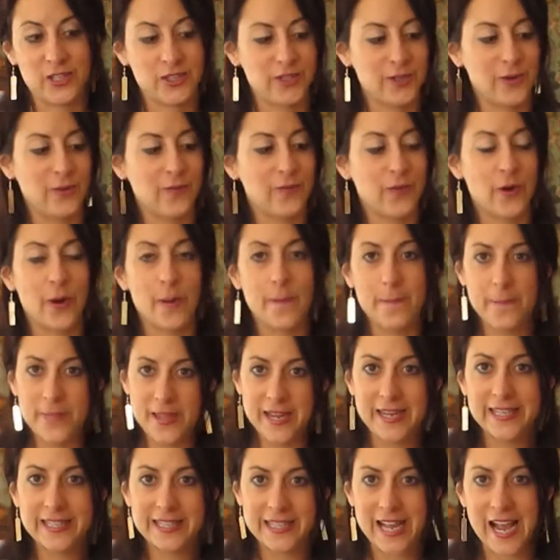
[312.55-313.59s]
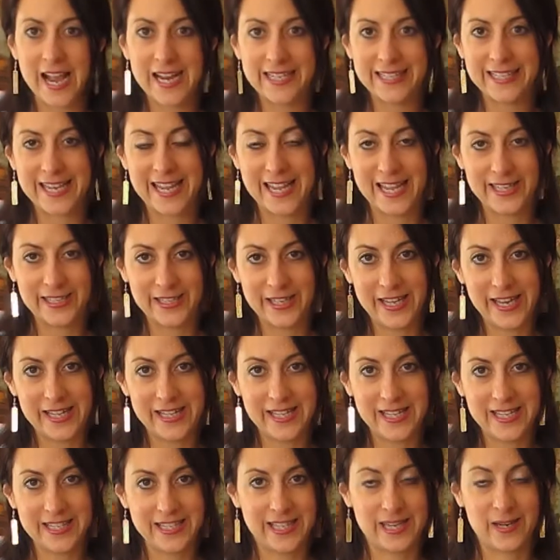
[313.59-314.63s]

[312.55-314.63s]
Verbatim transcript: So for a big size candle like this